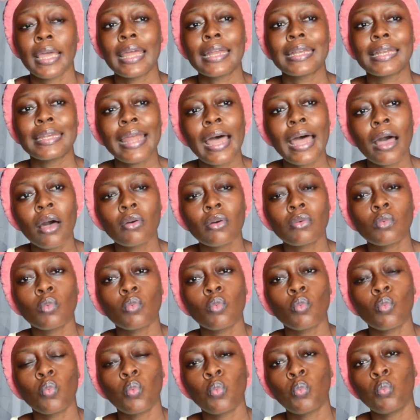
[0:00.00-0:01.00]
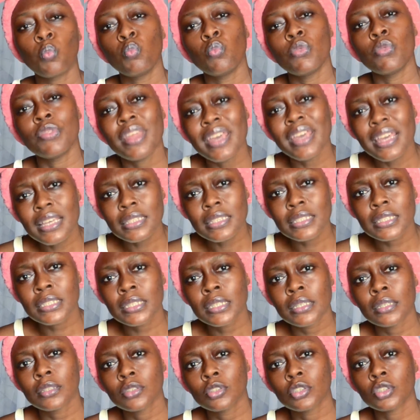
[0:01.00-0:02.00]
Now,
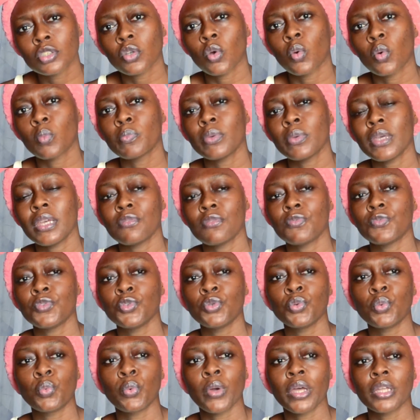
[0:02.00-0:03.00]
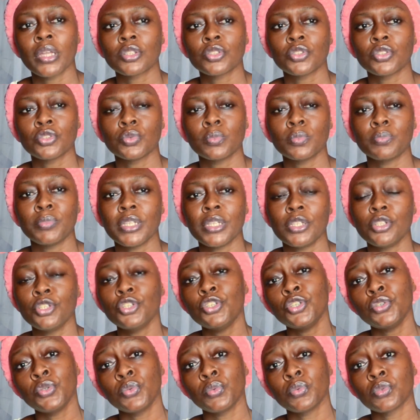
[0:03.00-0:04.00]
this soap, if you were to
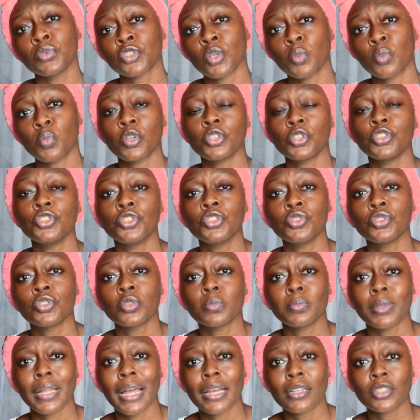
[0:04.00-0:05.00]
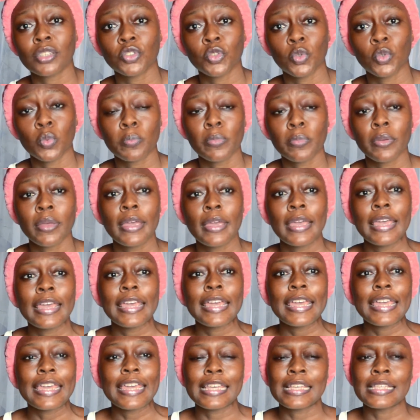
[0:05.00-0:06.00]
be someone new to black soap,
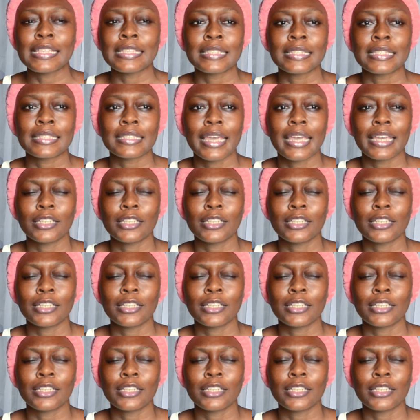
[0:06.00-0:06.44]
is a